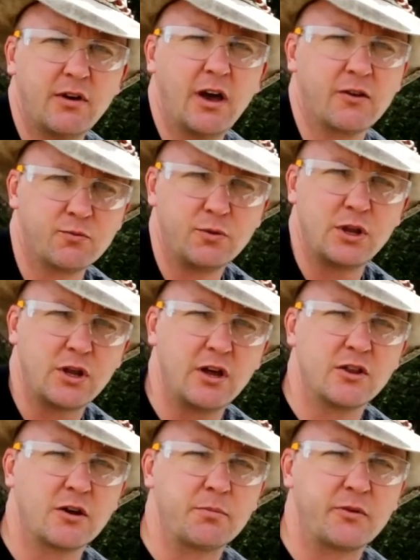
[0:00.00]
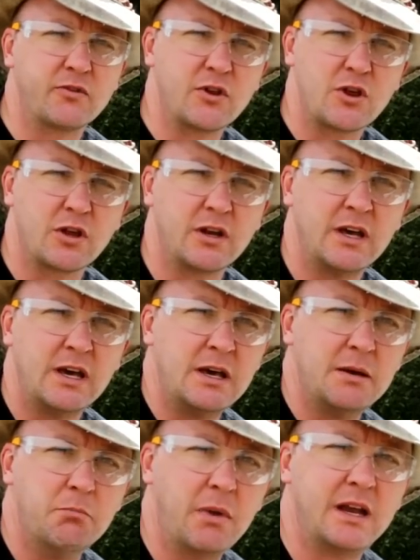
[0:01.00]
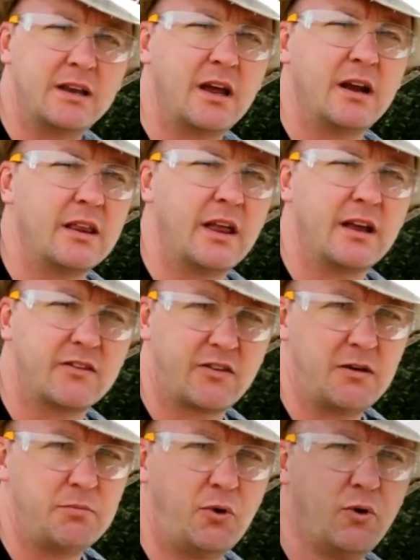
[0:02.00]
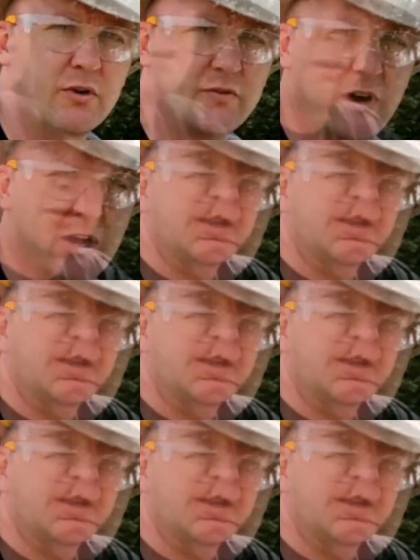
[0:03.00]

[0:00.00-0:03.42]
as we change our position maintaining that same point of aim.